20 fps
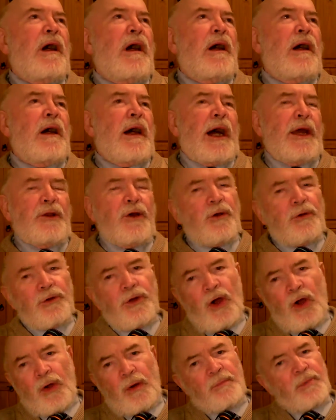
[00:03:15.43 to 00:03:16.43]
I don't
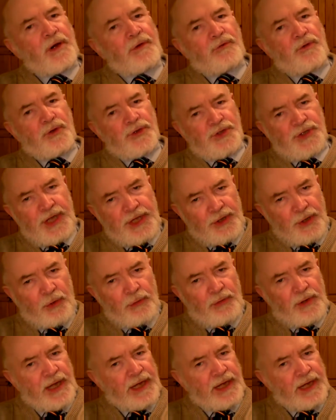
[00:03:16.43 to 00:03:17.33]
know, but of course they don't